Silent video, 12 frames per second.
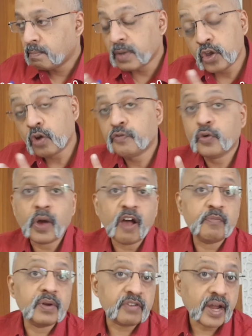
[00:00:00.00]
Many of you
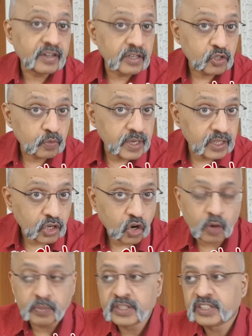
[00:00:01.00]
have been writing to me in the
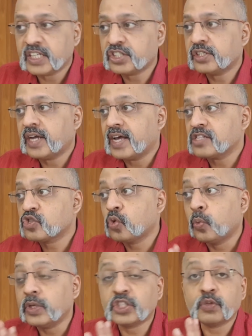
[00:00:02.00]
comment section as to
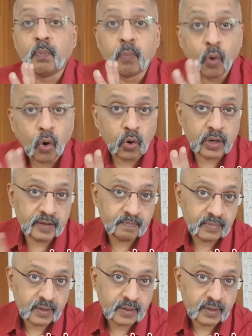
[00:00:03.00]
which board